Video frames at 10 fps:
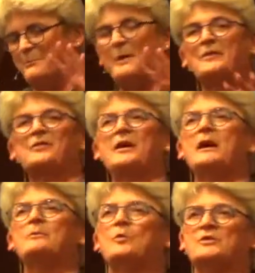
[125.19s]

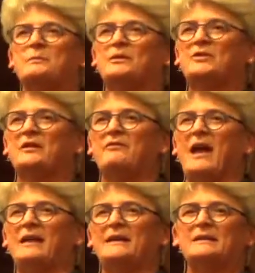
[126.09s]
Bethlehem was built in a
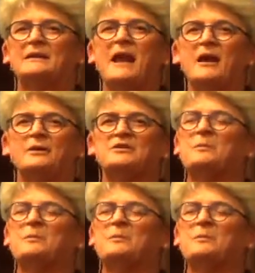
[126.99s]
valley, and Herod's